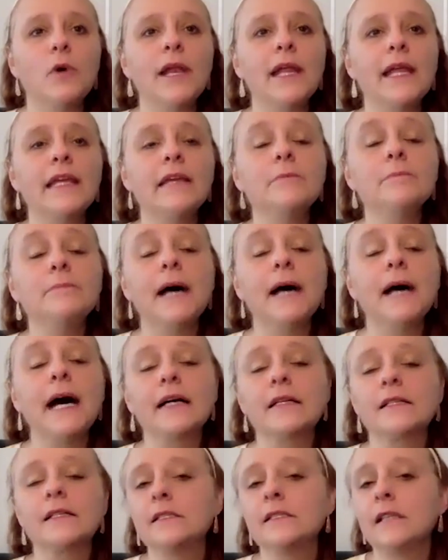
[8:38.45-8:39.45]
impact
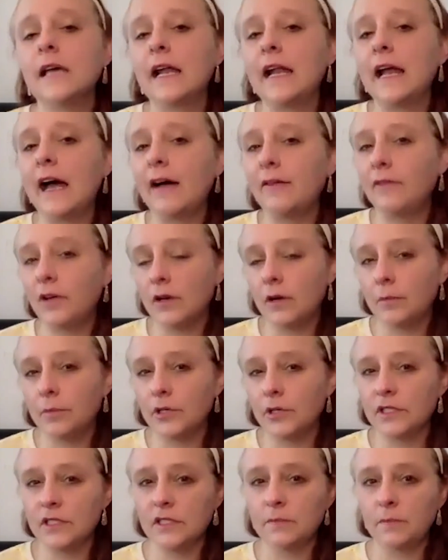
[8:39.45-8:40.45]
does that have on a
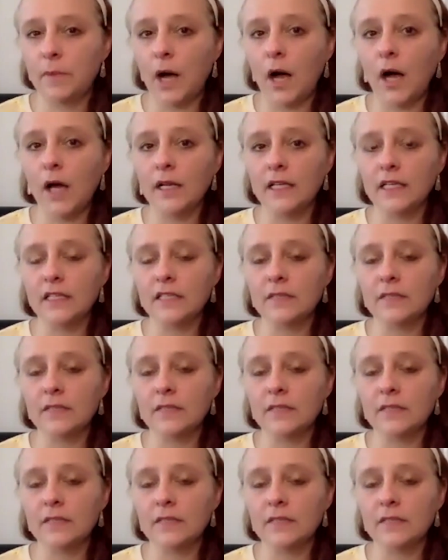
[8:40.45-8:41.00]
person's body,